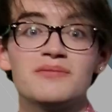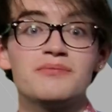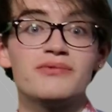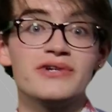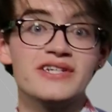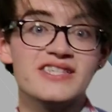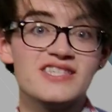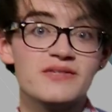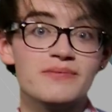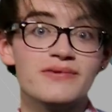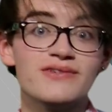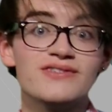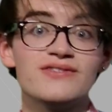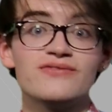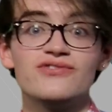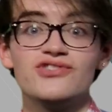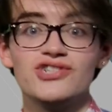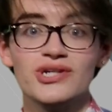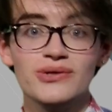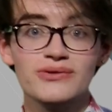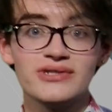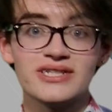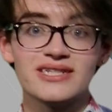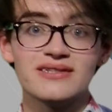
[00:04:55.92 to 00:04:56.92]
principles of
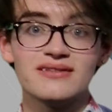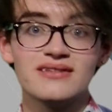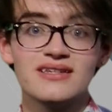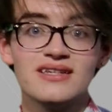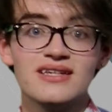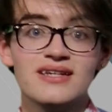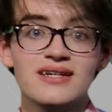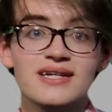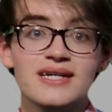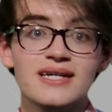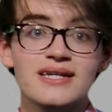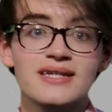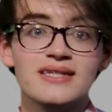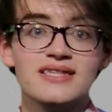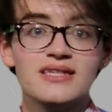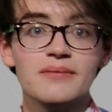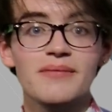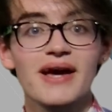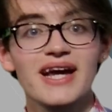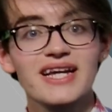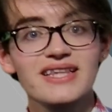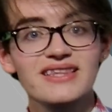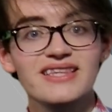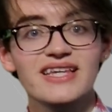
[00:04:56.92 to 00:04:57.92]
shooting. The
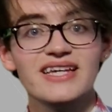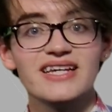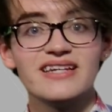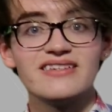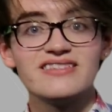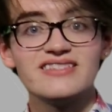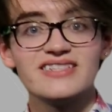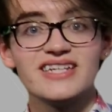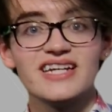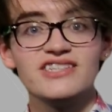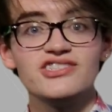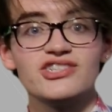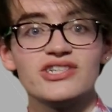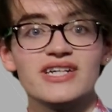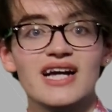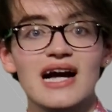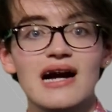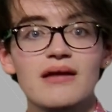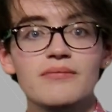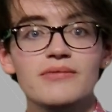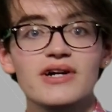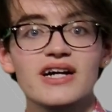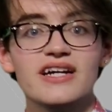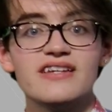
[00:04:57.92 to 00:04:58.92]
main thing is to get your
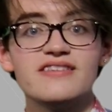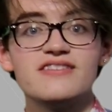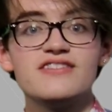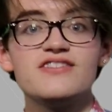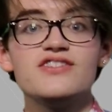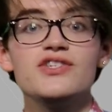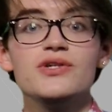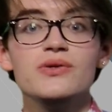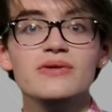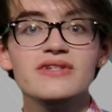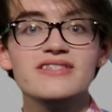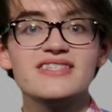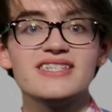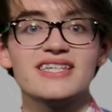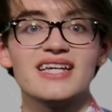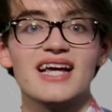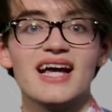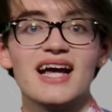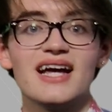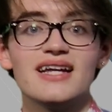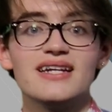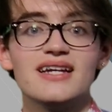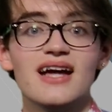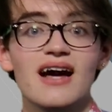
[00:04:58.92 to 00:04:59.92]
camera as soon as you can